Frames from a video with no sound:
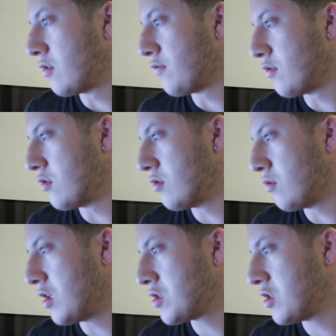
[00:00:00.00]
Or for
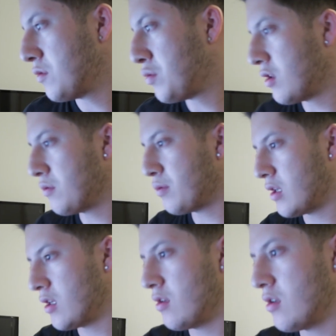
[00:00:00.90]
watching
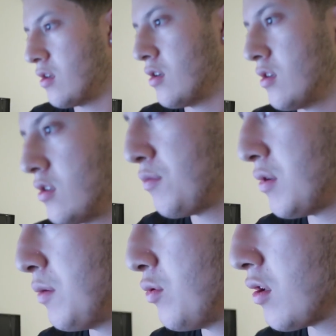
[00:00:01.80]
PewDiePie uh,
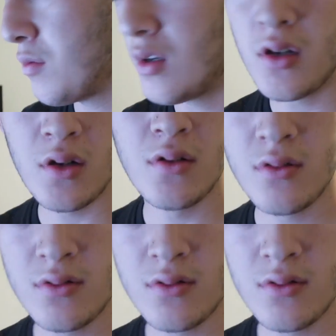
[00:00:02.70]
play Pokemon Go,